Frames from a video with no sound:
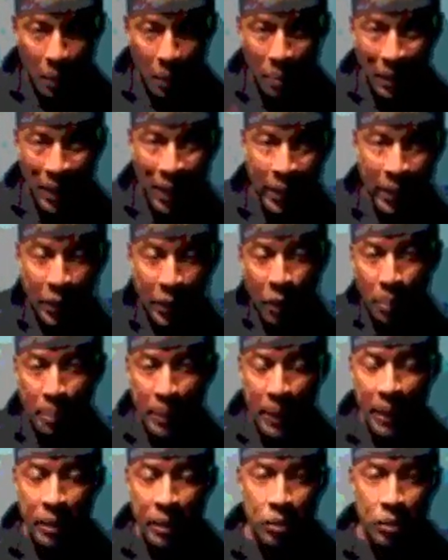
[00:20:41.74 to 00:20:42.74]
We're going to play a little
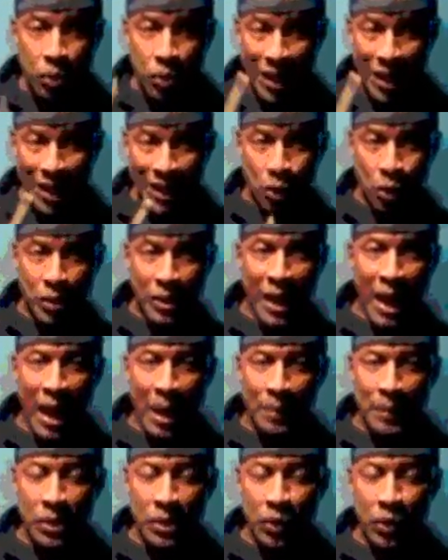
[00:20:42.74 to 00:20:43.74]
bit to get your
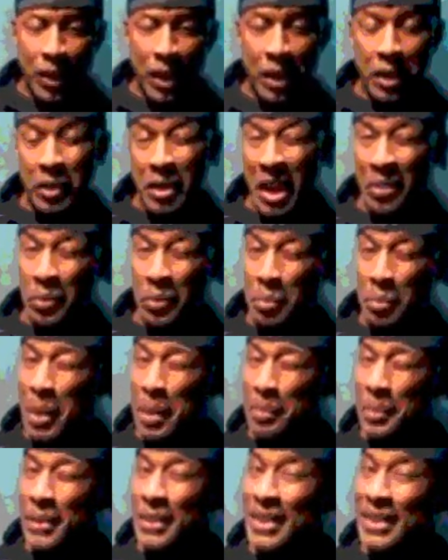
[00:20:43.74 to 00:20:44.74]
timing together. Now
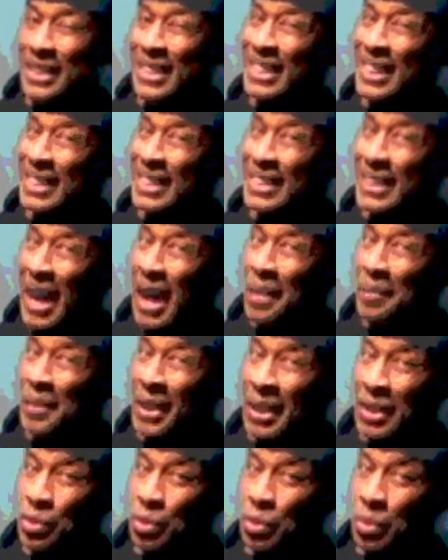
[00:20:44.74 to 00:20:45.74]
remember, this is a
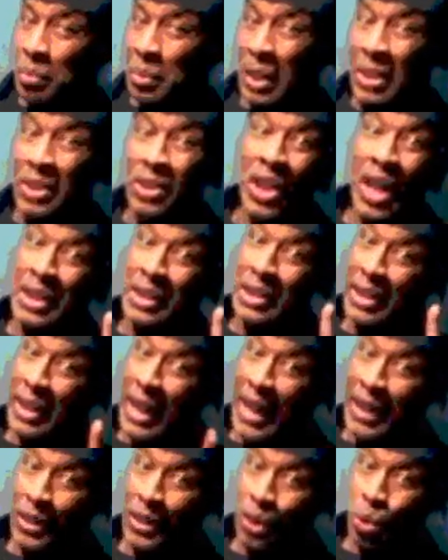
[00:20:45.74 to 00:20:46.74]
timing instrument, just
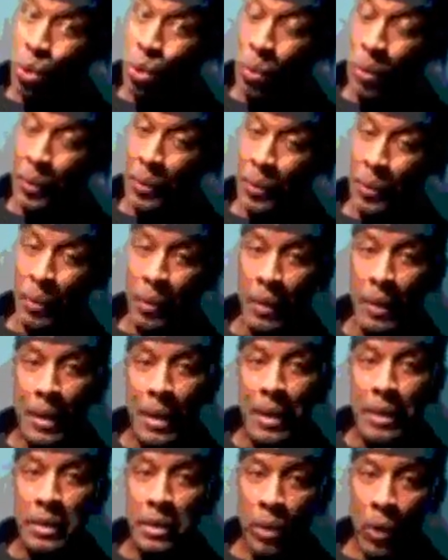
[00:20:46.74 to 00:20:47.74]
like the surdo.
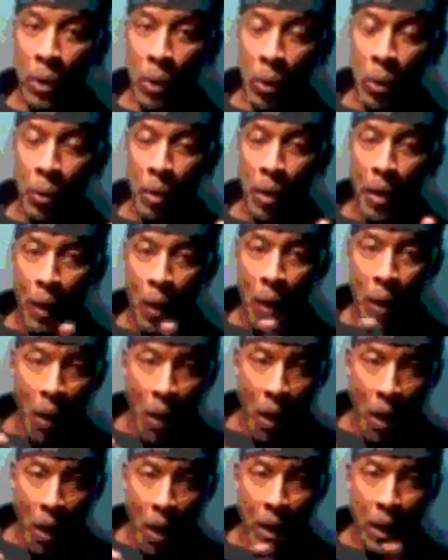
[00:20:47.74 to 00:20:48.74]
So
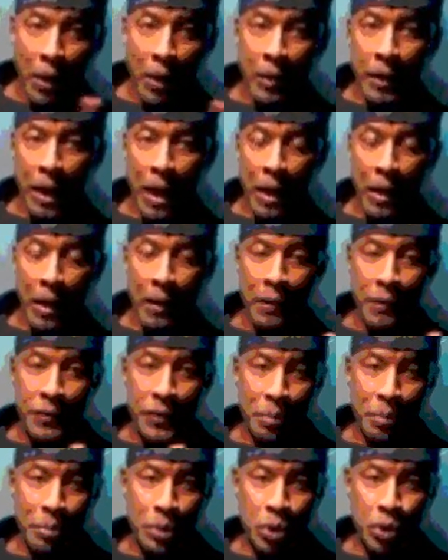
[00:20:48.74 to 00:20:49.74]
all of
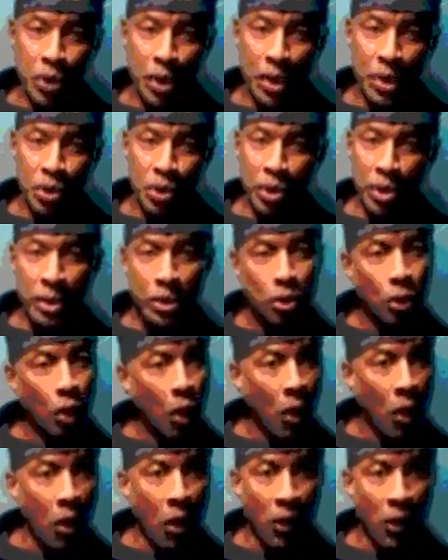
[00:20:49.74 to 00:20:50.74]
the musicians,
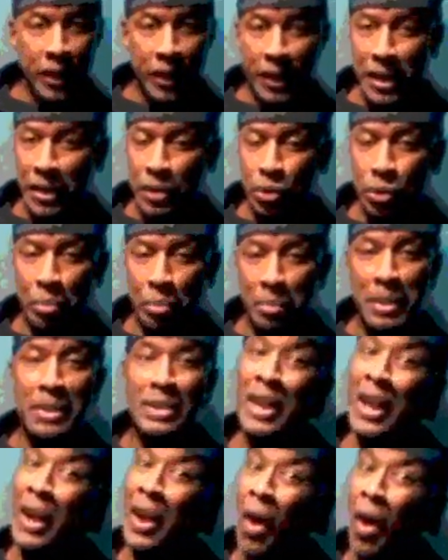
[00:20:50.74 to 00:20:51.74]
all the
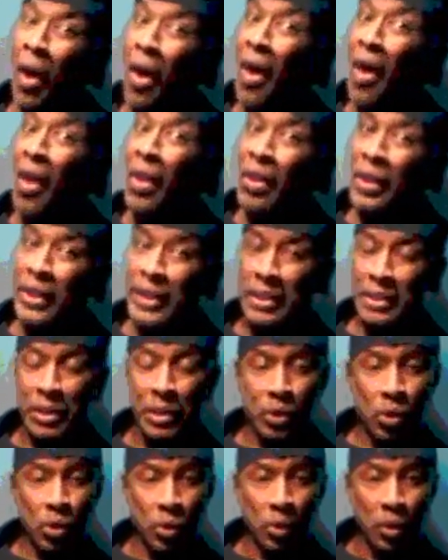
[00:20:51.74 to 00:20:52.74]
instruments, they all
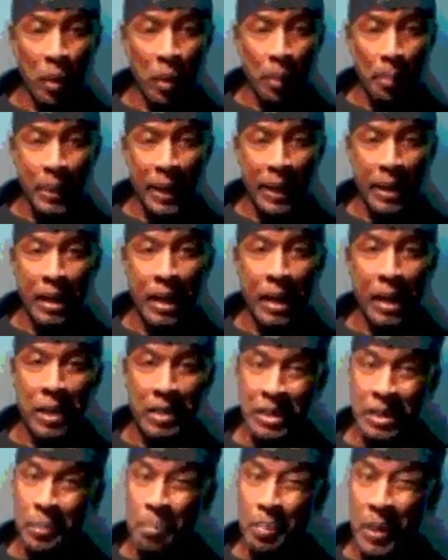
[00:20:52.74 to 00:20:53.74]
listen to the repique
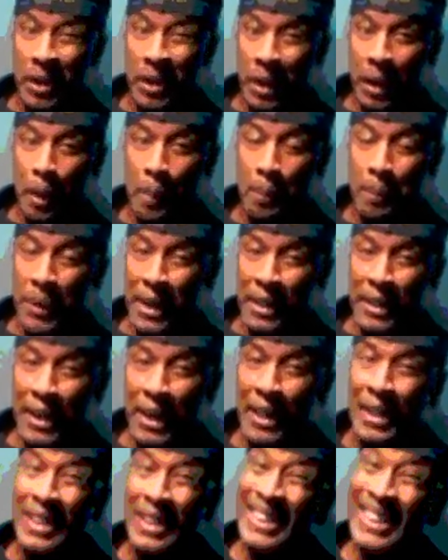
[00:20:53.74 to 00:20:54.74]
because the
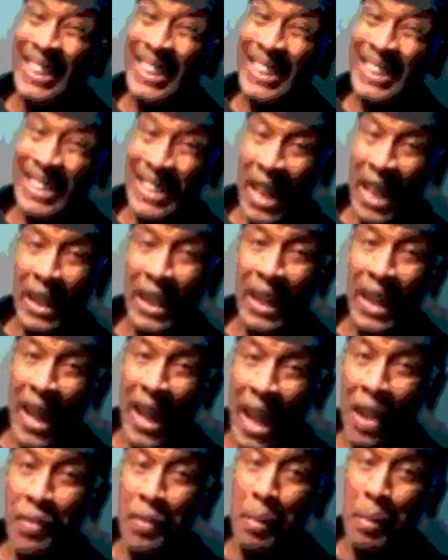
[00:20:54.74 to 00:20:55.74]
repique is telling
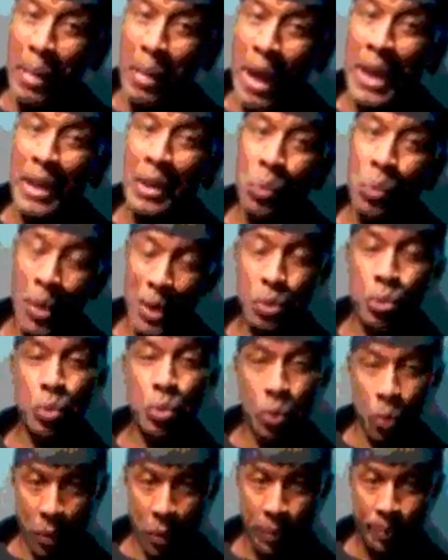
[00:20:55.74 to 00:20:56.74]
everybody what to
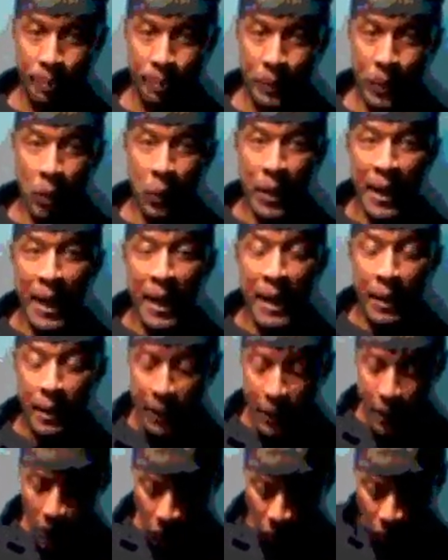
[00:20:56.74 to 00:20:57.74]
do. Okay?
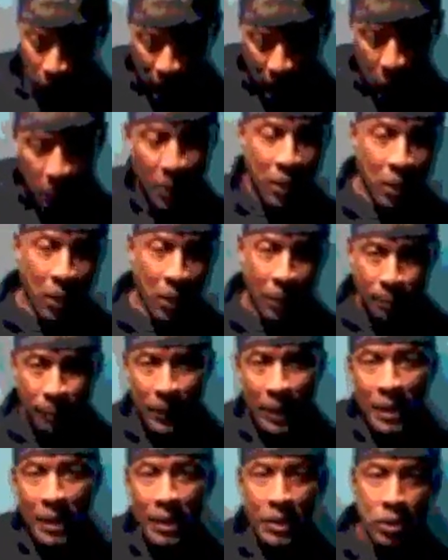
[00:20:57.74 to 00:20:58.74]
So here we go.
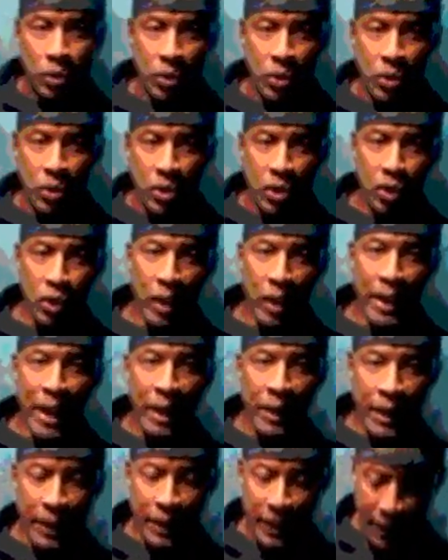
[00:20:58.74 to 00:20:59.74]
So it's going to start
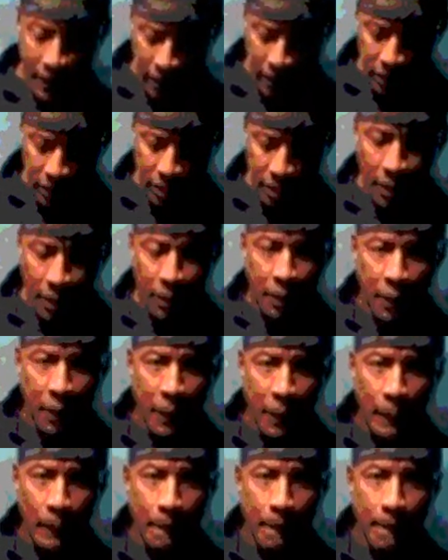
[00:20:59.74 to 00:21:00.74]
out like this. Now